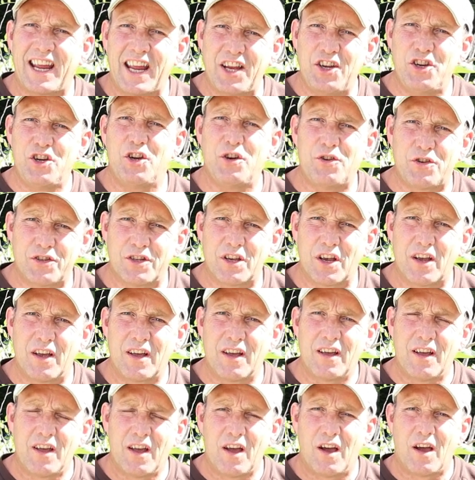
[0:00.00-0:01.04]
getting used to
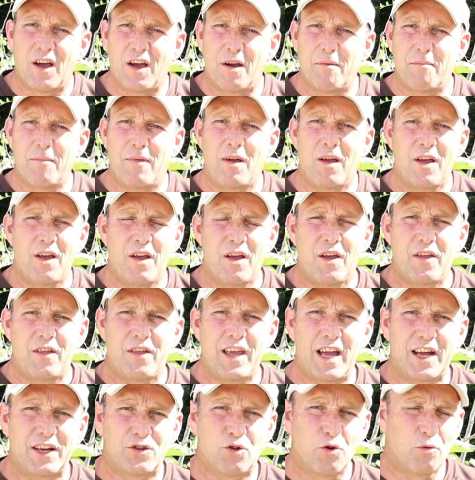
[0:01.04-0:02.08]
um,
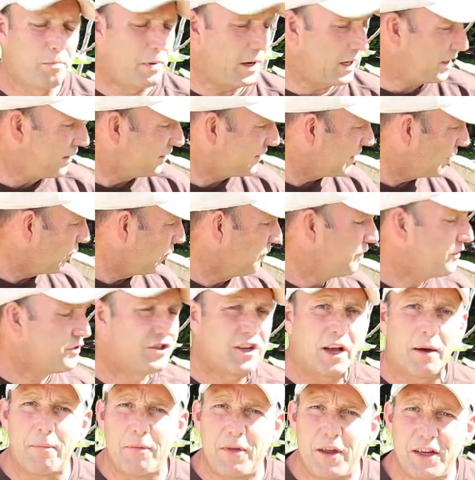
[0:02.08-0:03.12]
the actual bed itself.
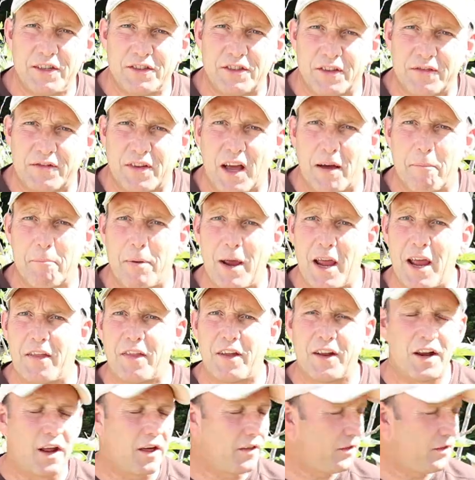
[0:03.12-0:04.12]
Some things are done better than